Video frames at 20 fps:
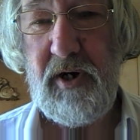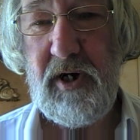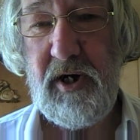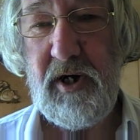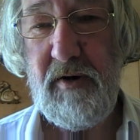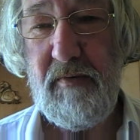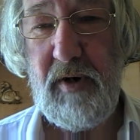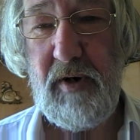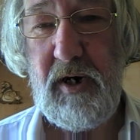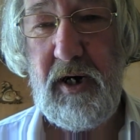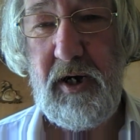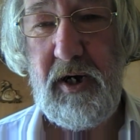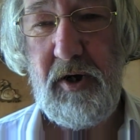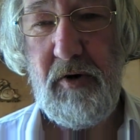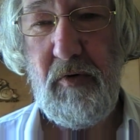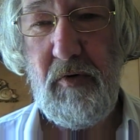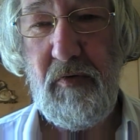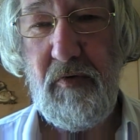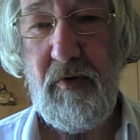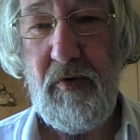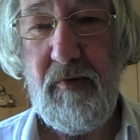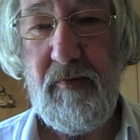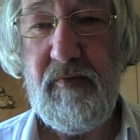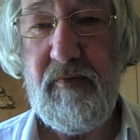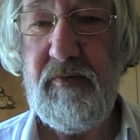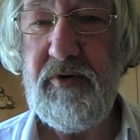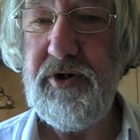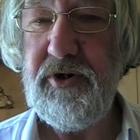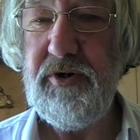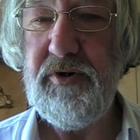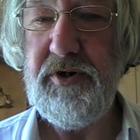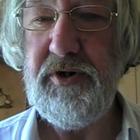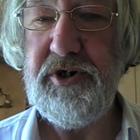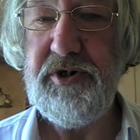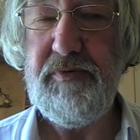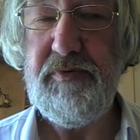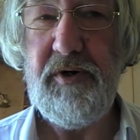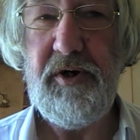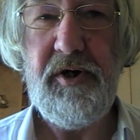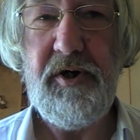in my youth, so to
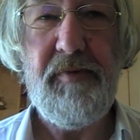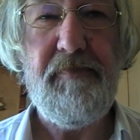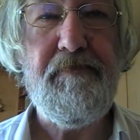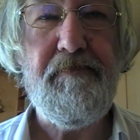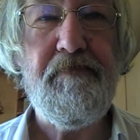speak.